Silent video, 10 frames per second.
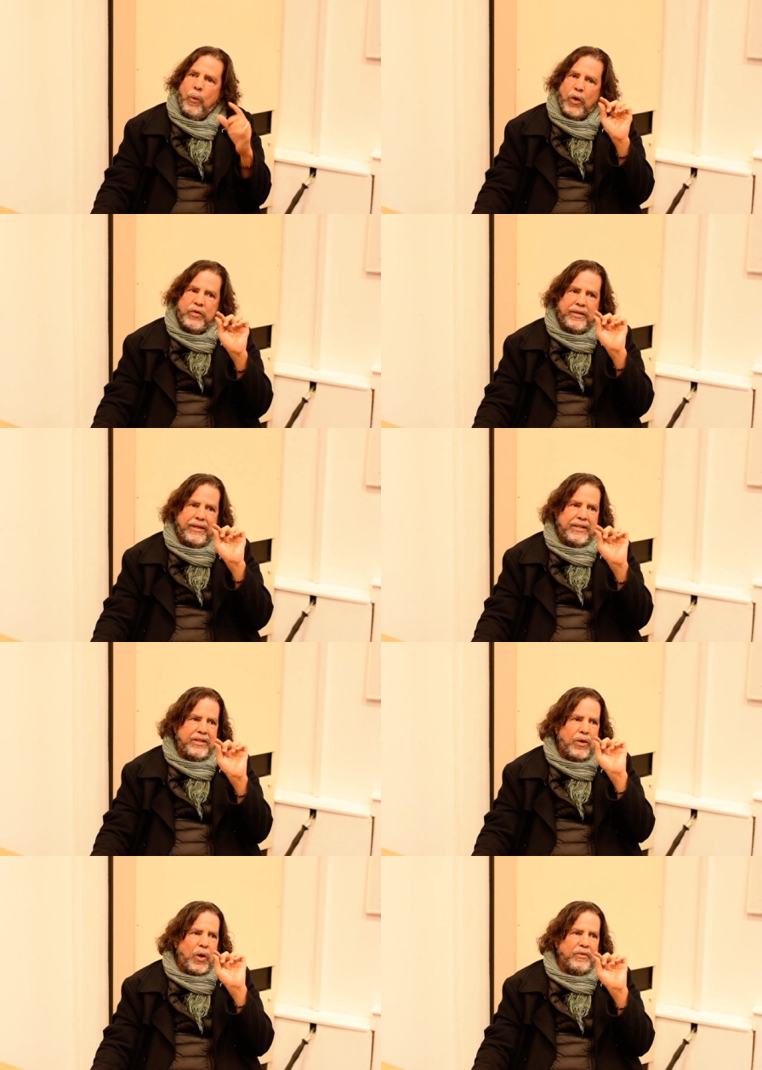was
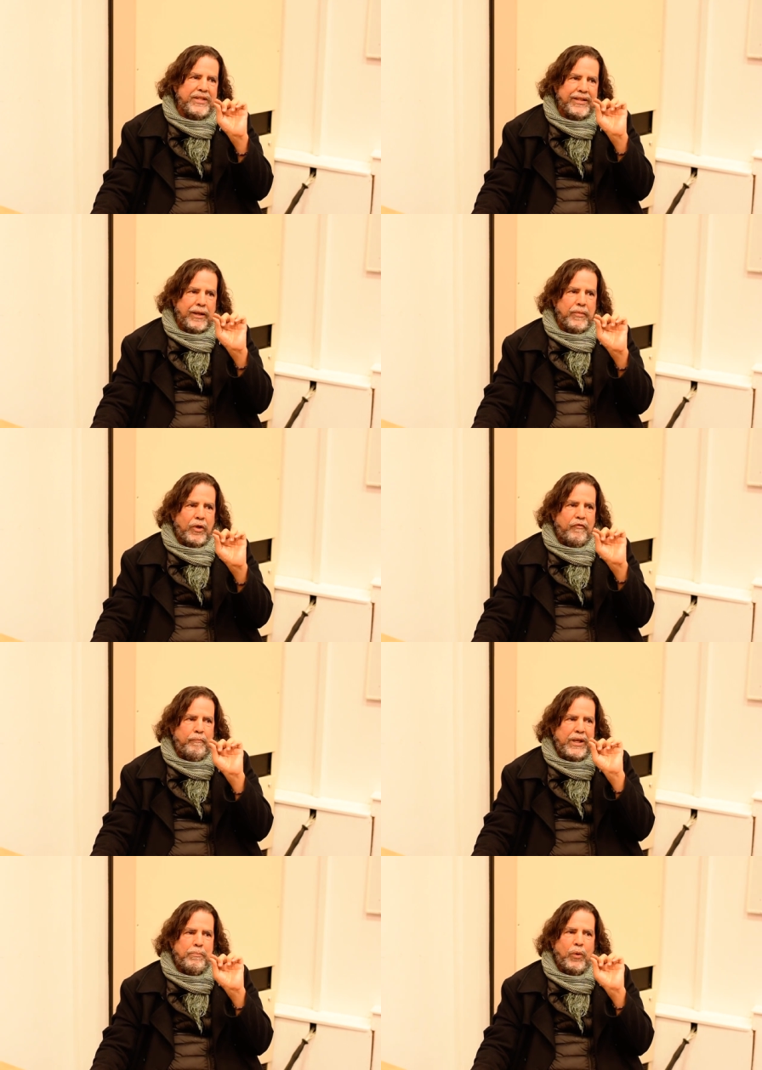this concept
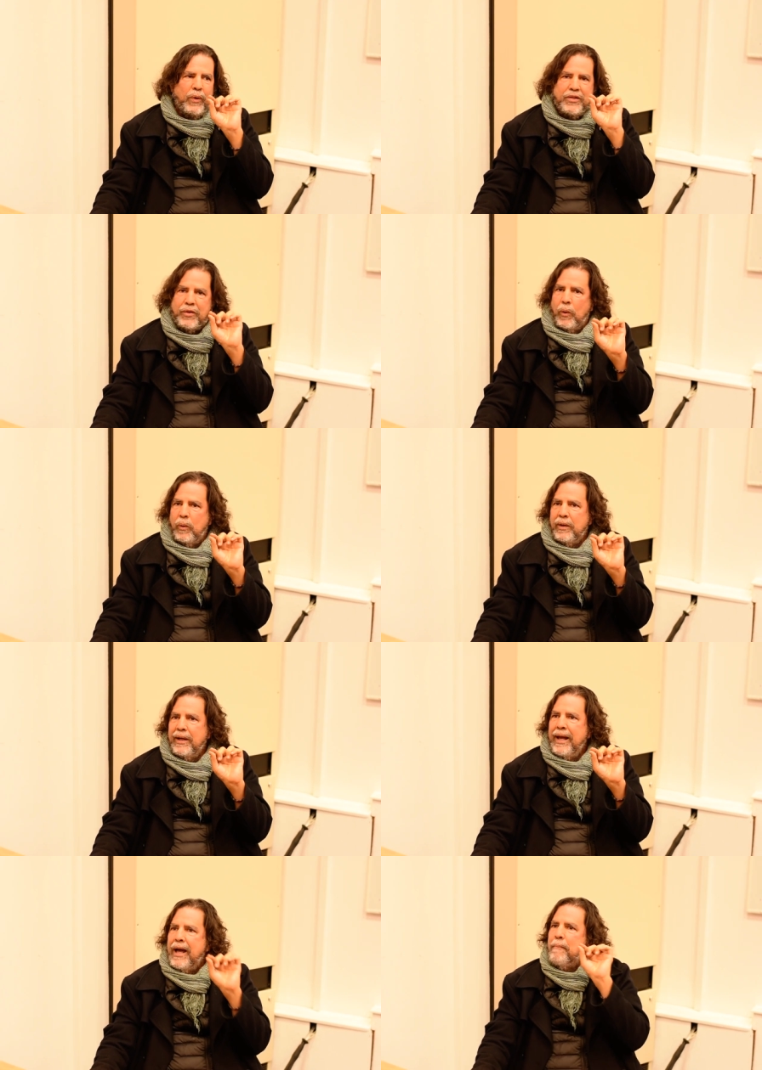of people with soul
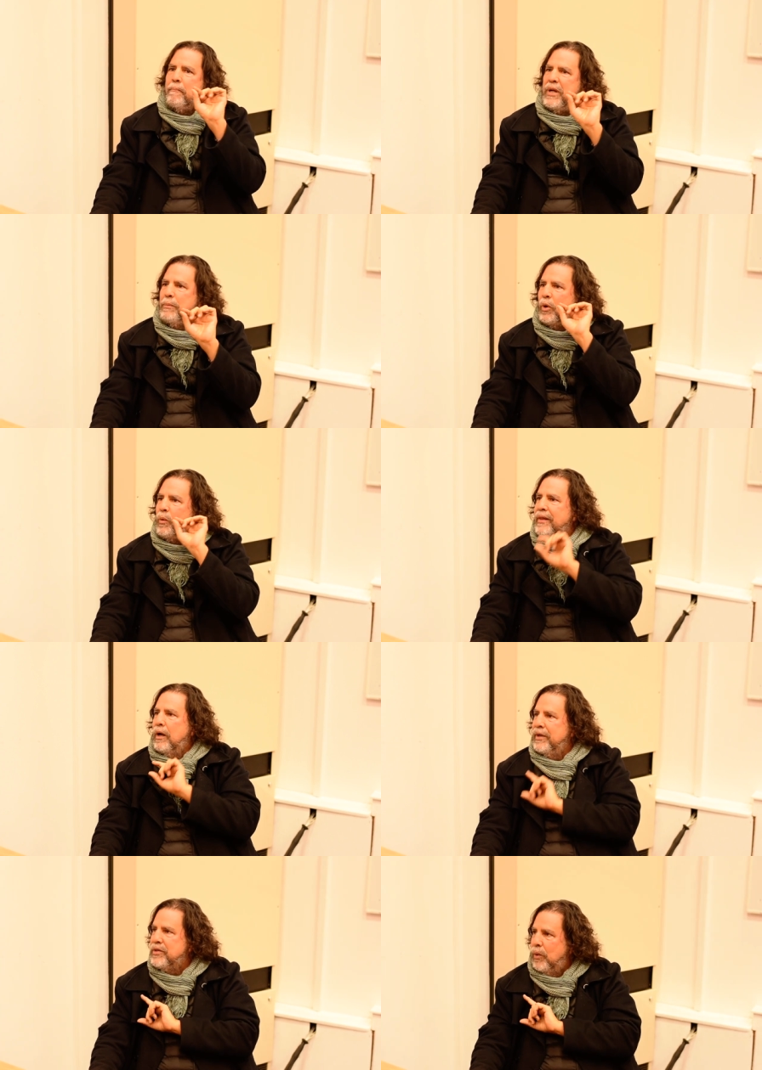and people
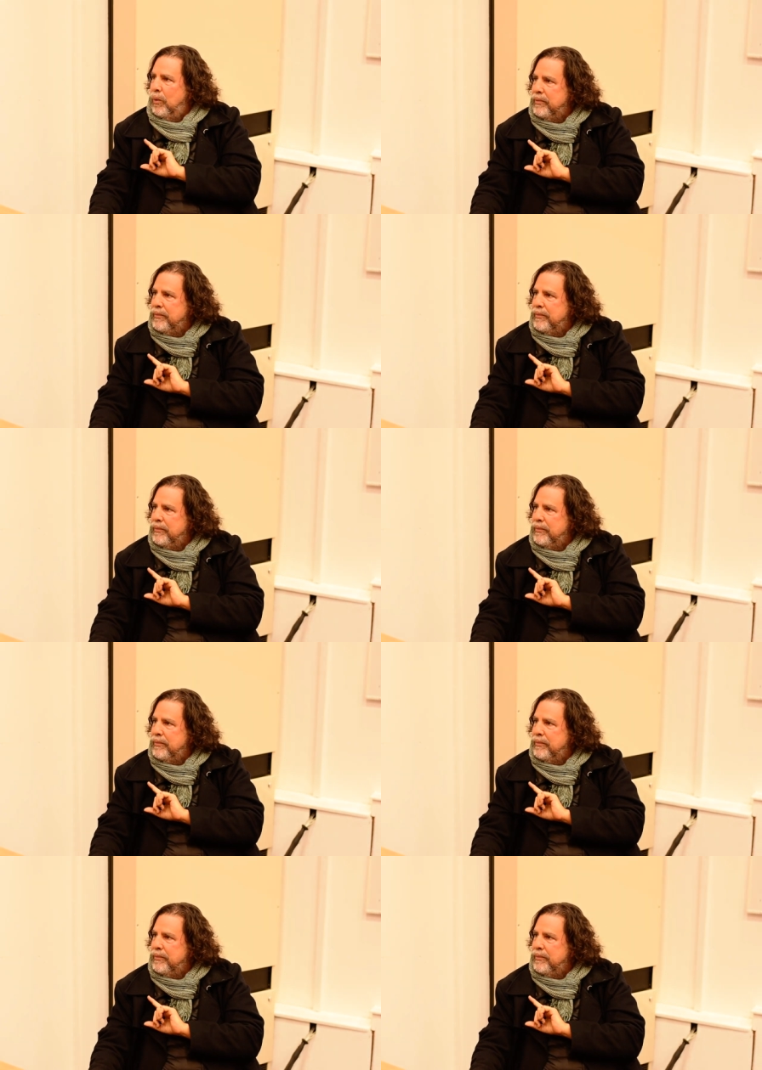without a soul.